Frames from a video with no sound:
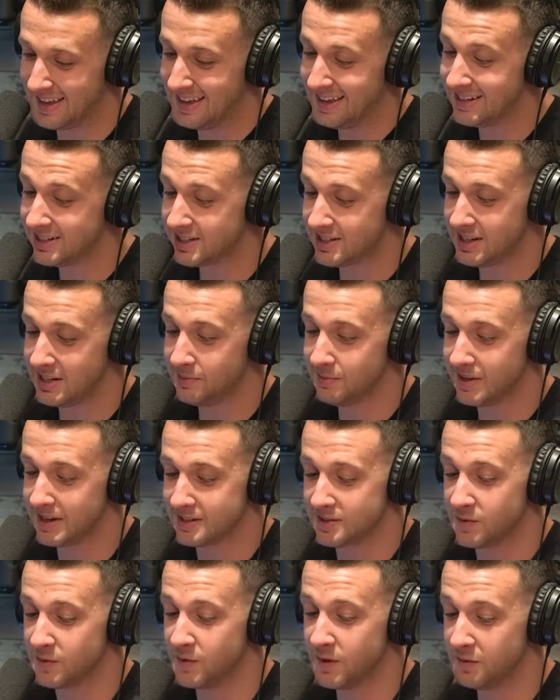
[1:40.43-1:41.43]
Each team
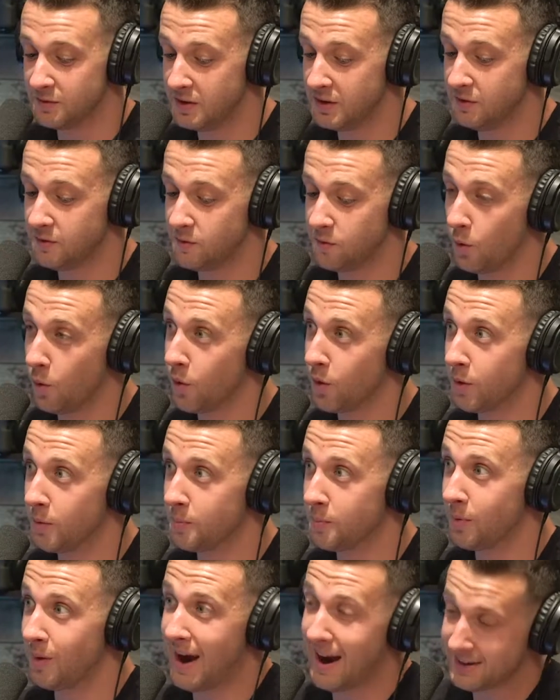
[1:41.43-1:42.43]
gets fifty-four
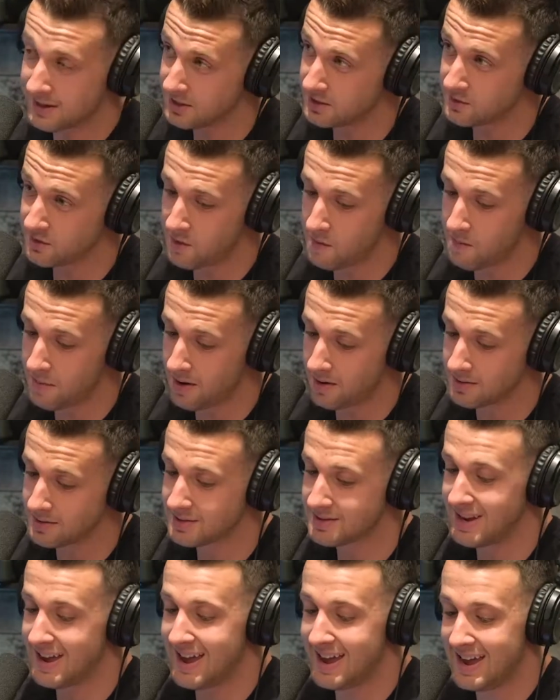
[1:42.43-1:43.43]
practice
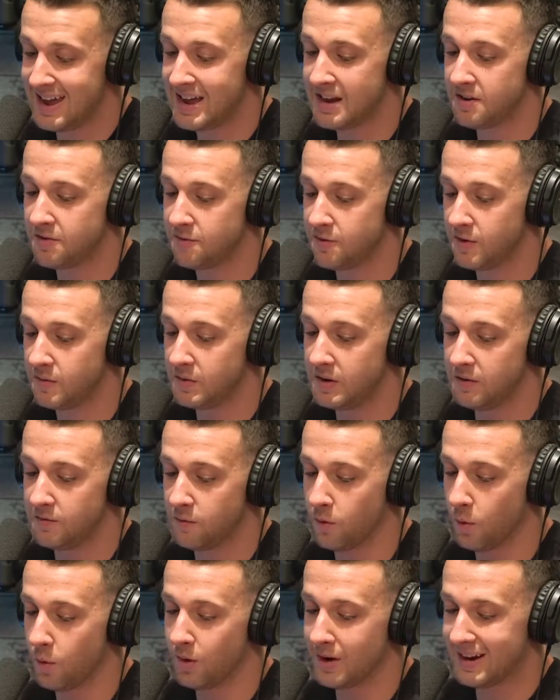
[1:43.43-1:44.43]
footballs and
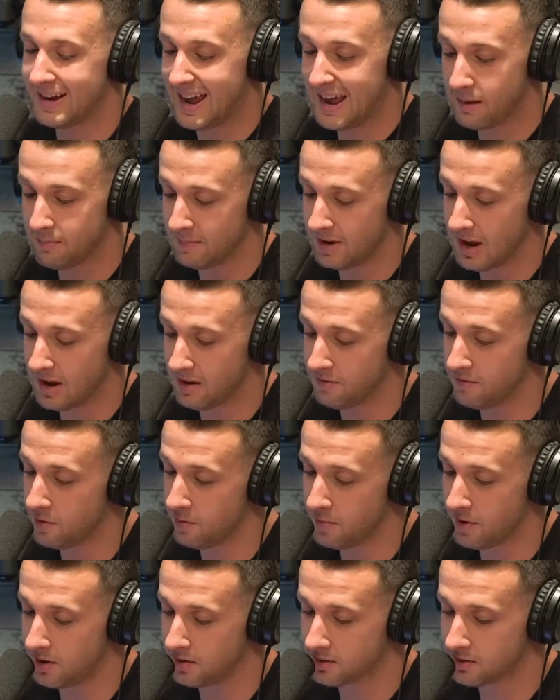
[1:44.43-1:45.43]
fifty-four game day
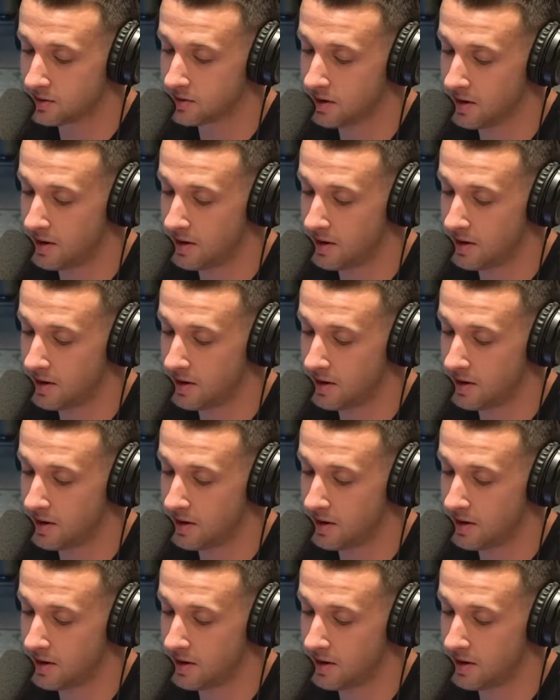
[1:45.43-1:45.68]
footballs.